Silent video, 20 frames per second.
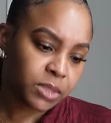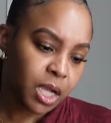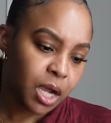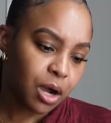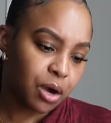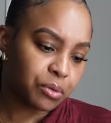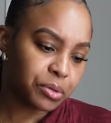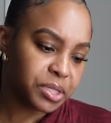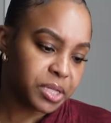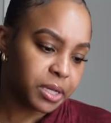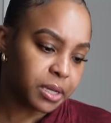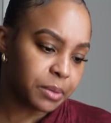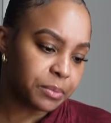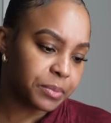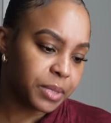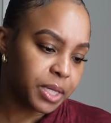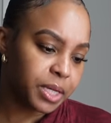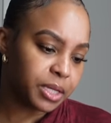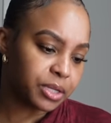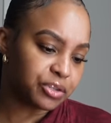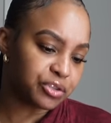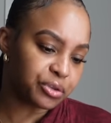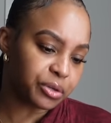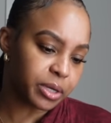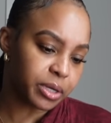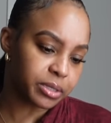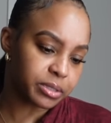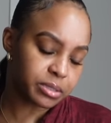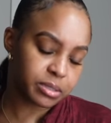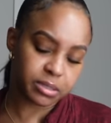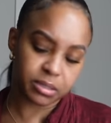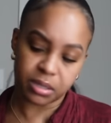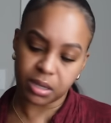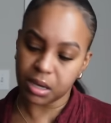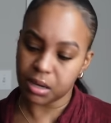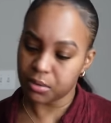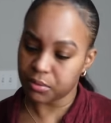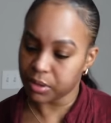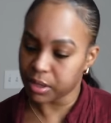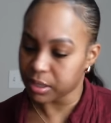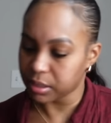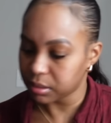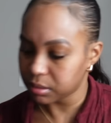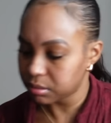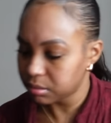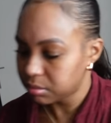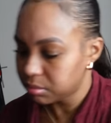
Oh, it's like a midi dress. Oh, okay.